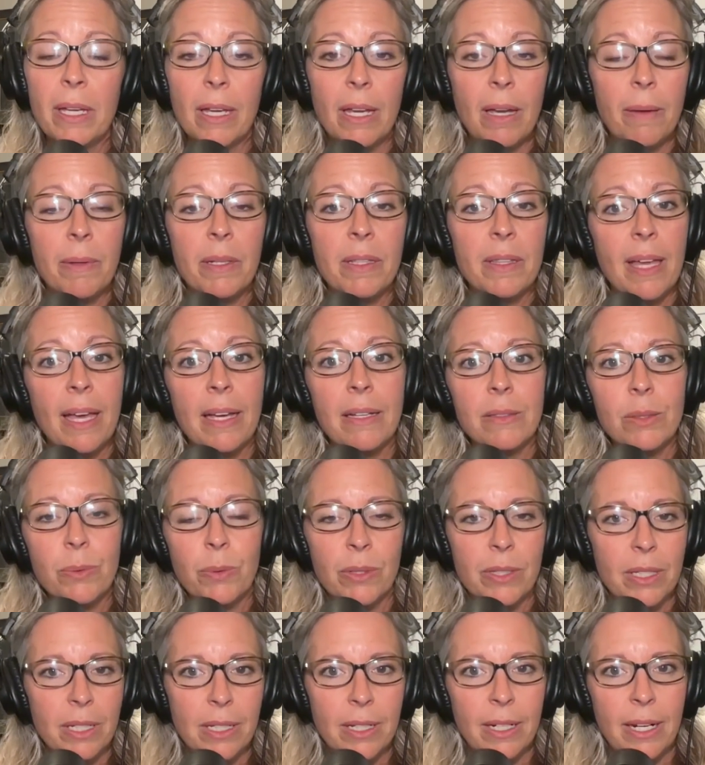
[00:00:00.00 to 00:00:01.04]
I mean, that's where
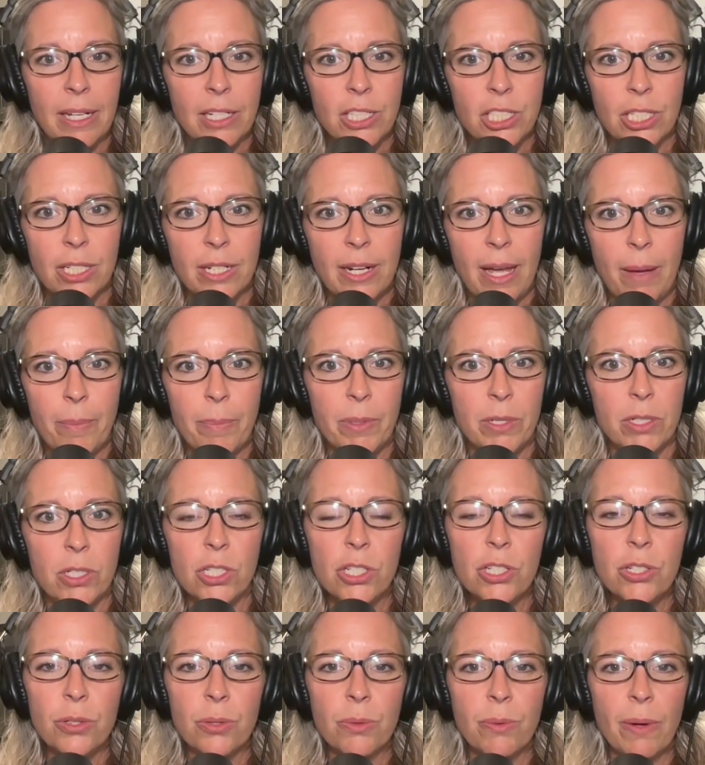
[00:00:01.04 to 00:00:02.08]
the connection happened
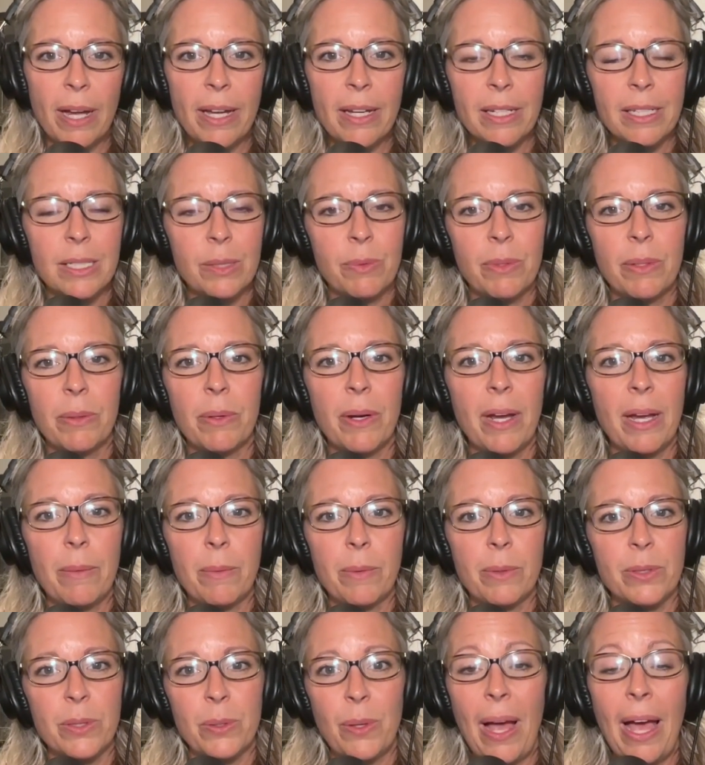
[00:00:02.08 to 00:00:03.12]
too, right? Because we were able
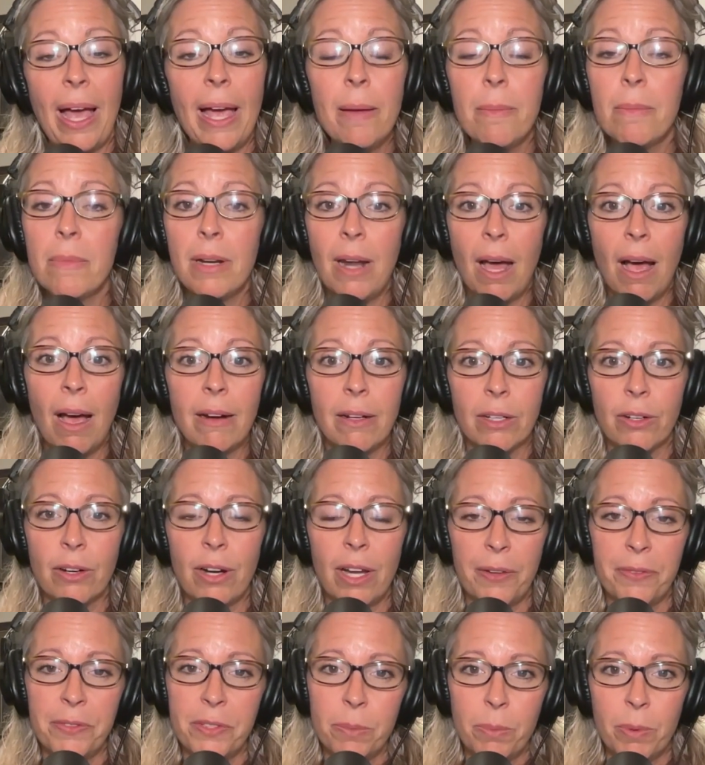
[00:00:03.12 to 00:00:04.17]
to, I am not a
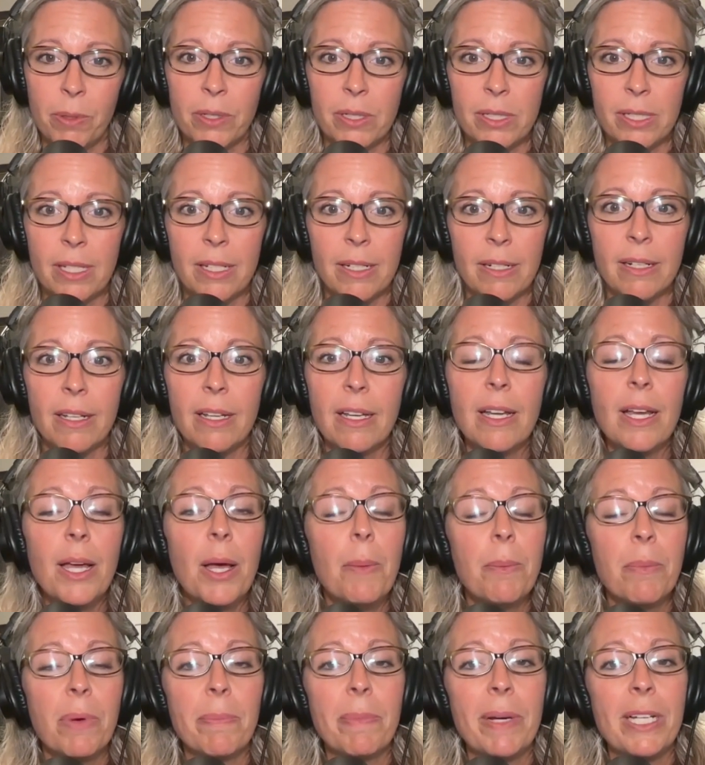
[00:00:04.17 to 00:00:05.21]
crafty person,
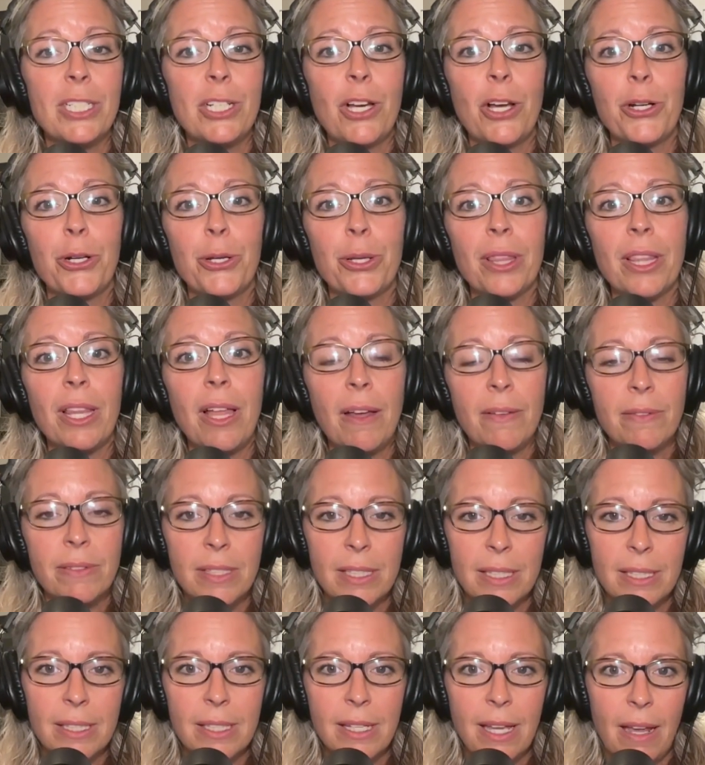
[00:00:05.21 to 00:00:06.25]
but my daughter loves
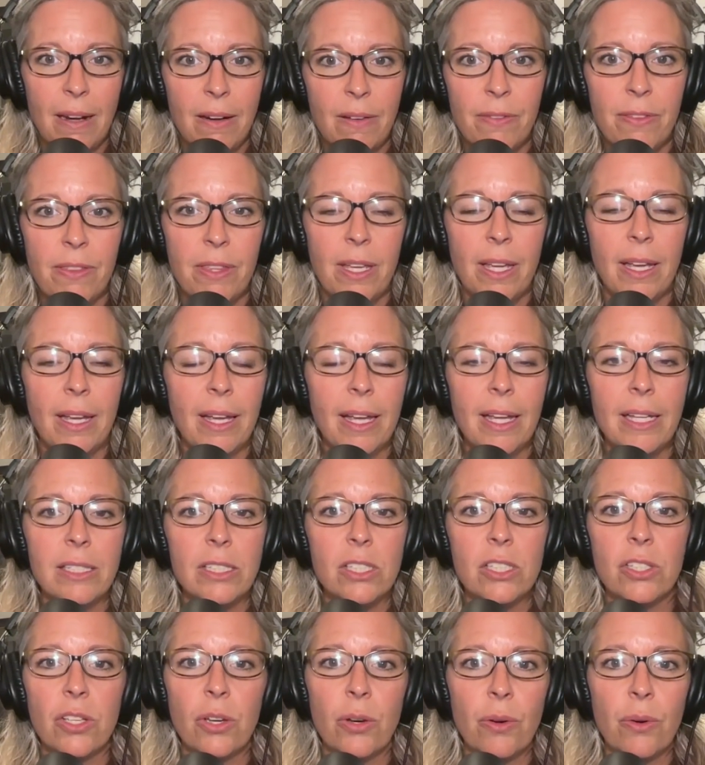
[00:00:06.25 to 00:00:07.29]
this kind of thing. And
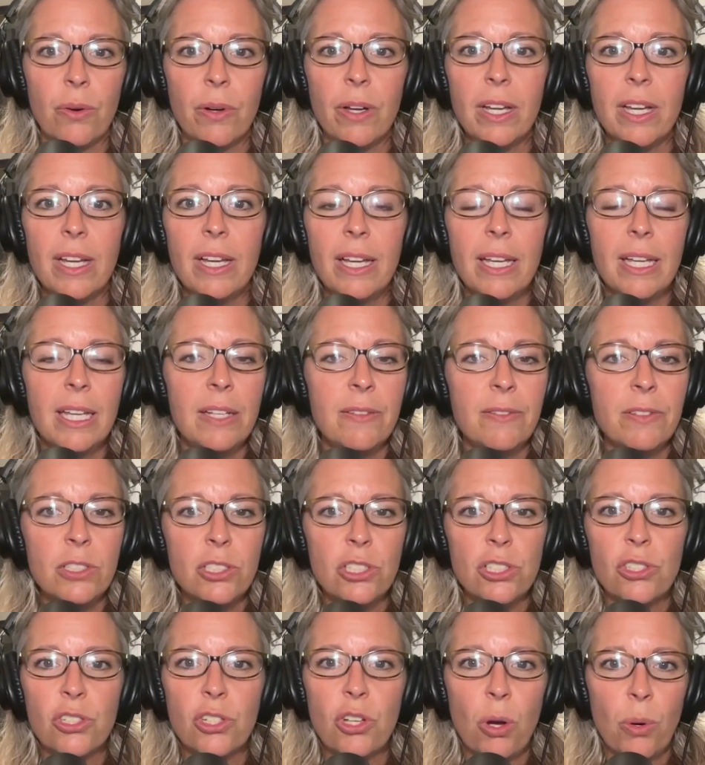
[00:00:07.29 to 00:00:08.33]
so even
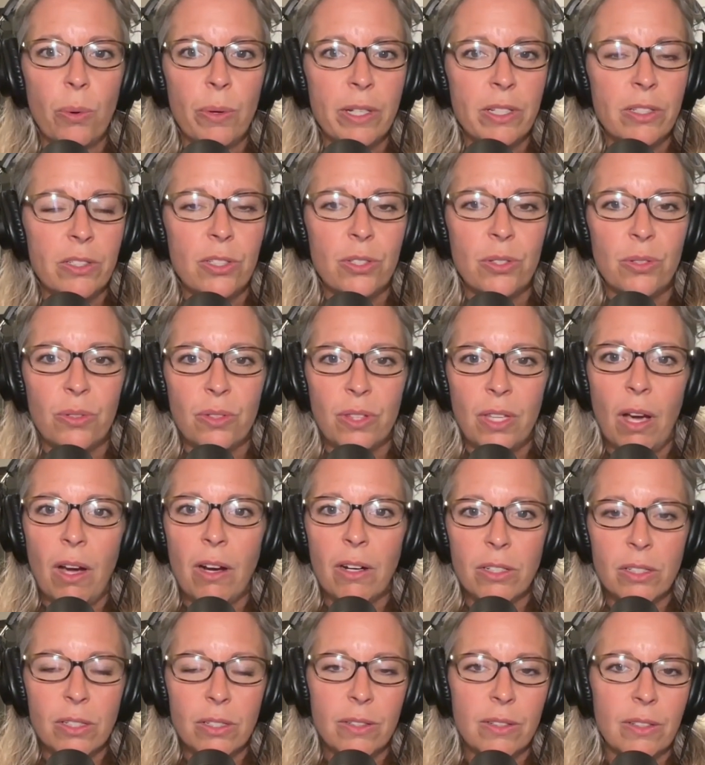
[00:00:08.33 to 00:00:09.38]
just going to the
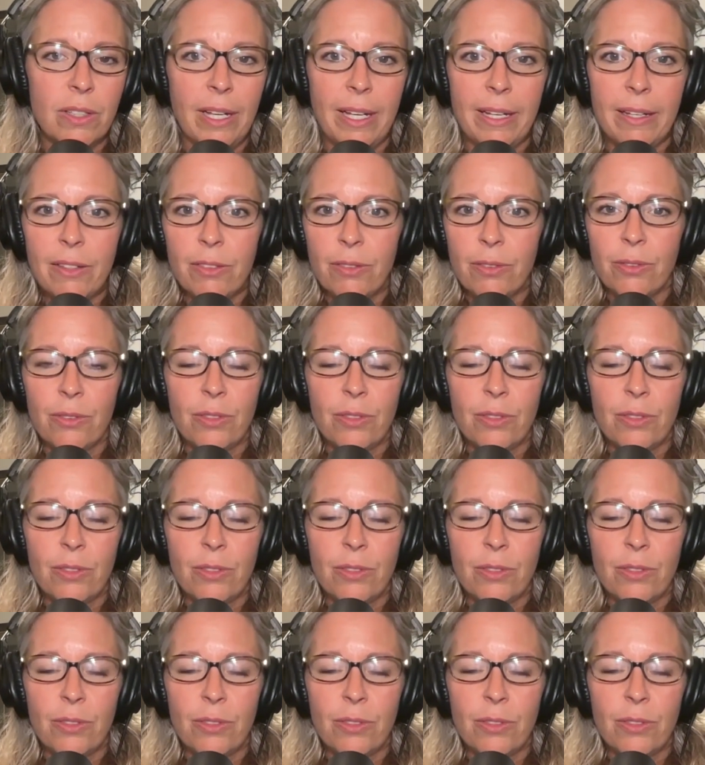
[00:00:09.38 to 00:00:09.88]
art, like the